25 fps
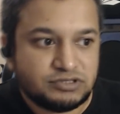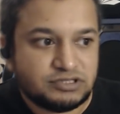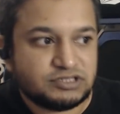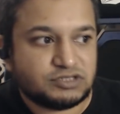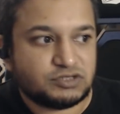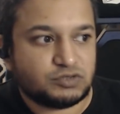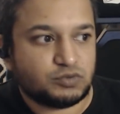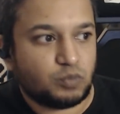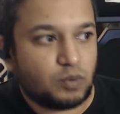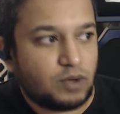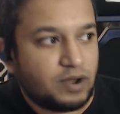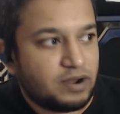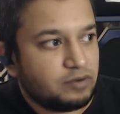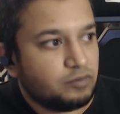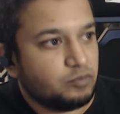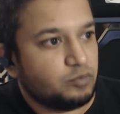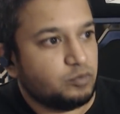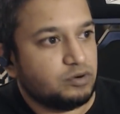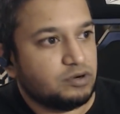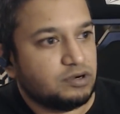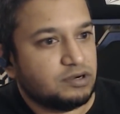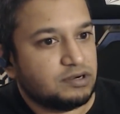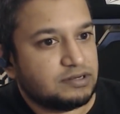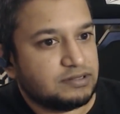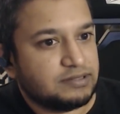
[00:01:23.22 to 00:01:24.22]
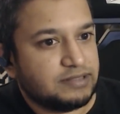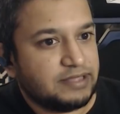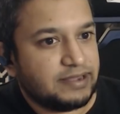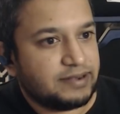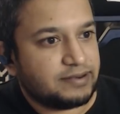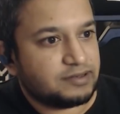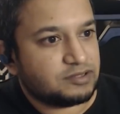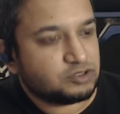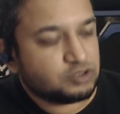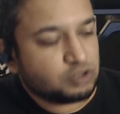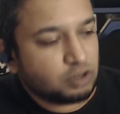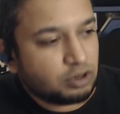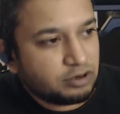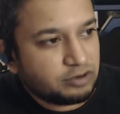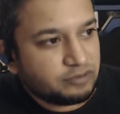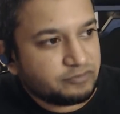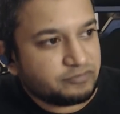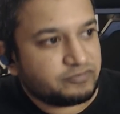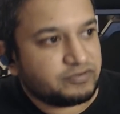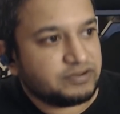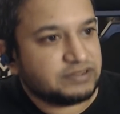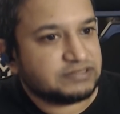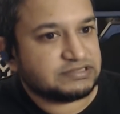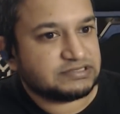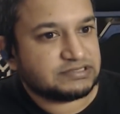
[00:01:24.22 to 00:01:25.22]
this one word that sort
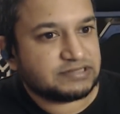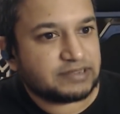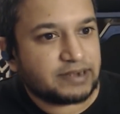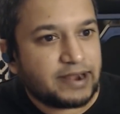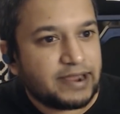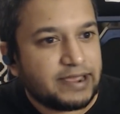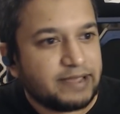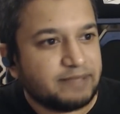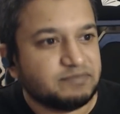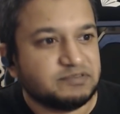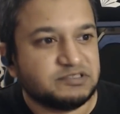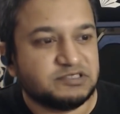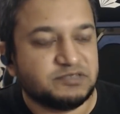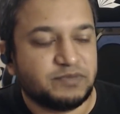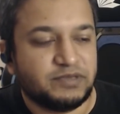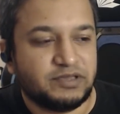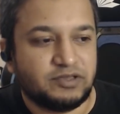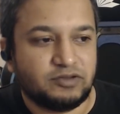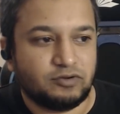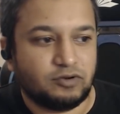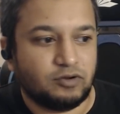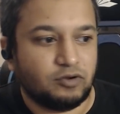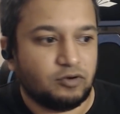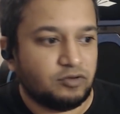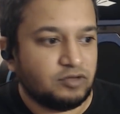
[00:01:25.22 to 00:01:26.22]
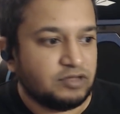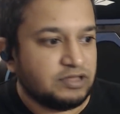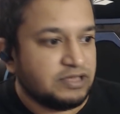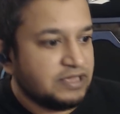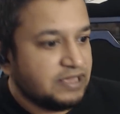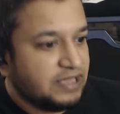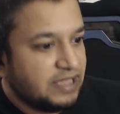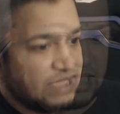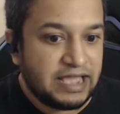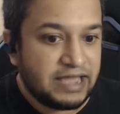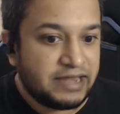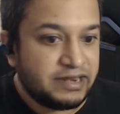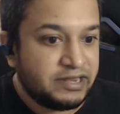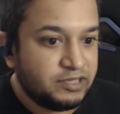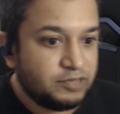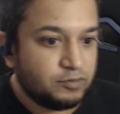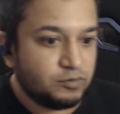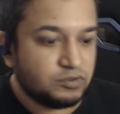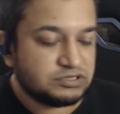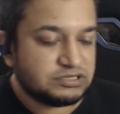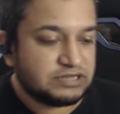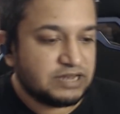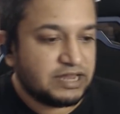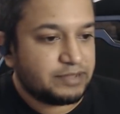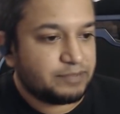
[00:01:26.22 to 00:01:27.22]
of describes me, you know. And he
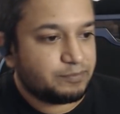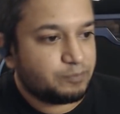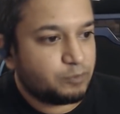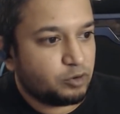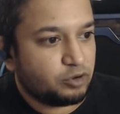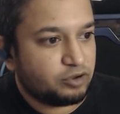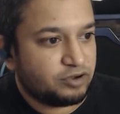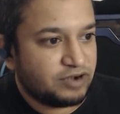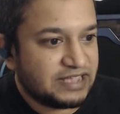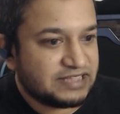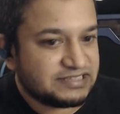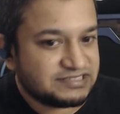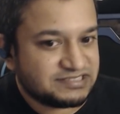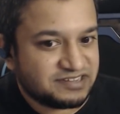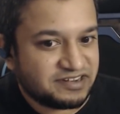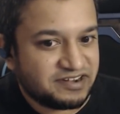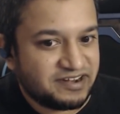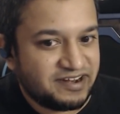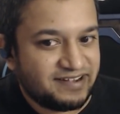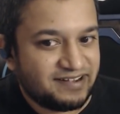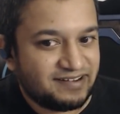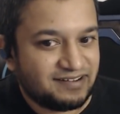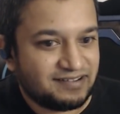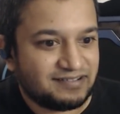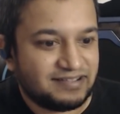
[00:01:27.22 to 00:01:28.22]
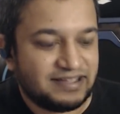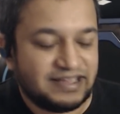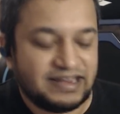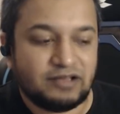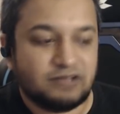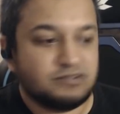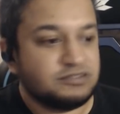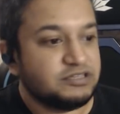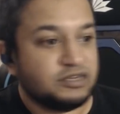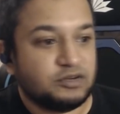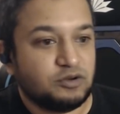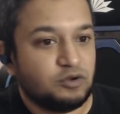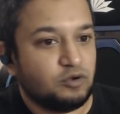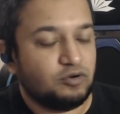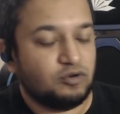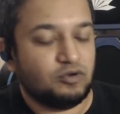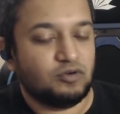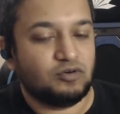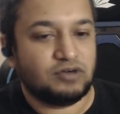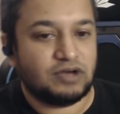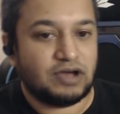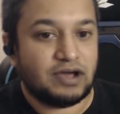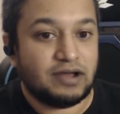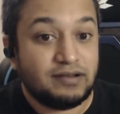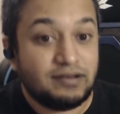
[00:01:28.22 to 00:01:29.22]
was like, procrastinator. And I was like,
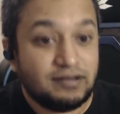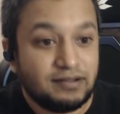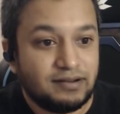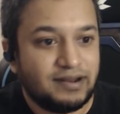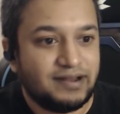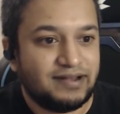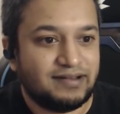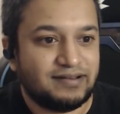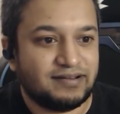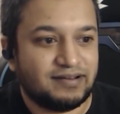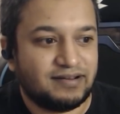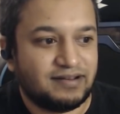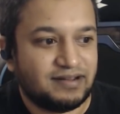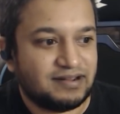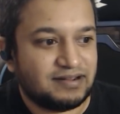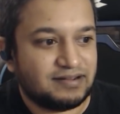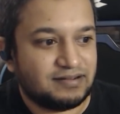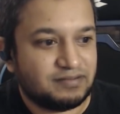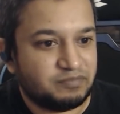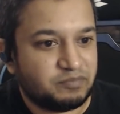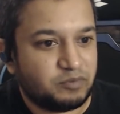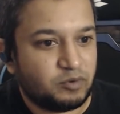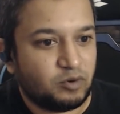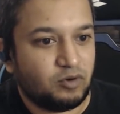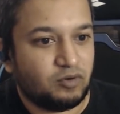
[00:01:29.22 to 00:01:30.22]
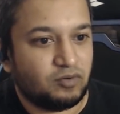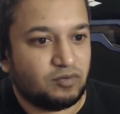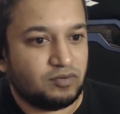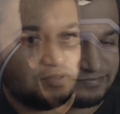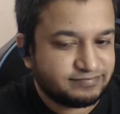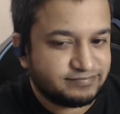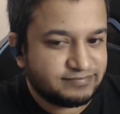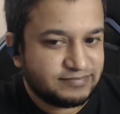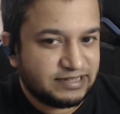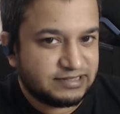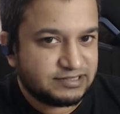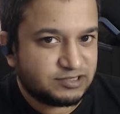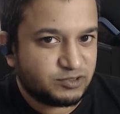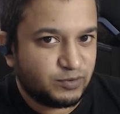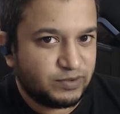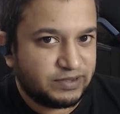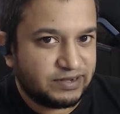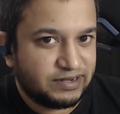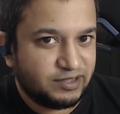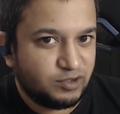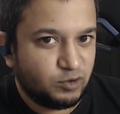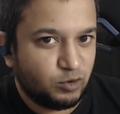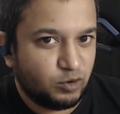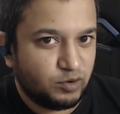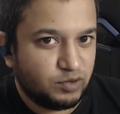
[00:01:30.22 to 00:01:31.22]
no, underrated. Bro, let's
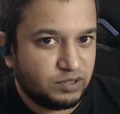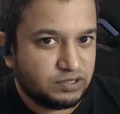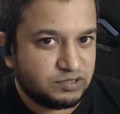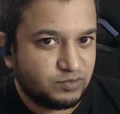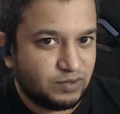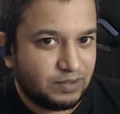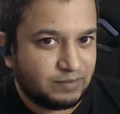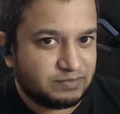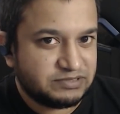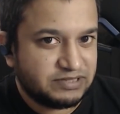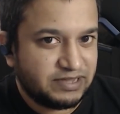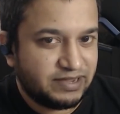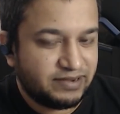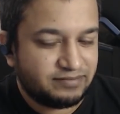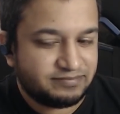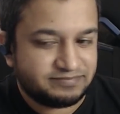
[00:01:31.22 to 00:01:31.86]
quickly go to his website.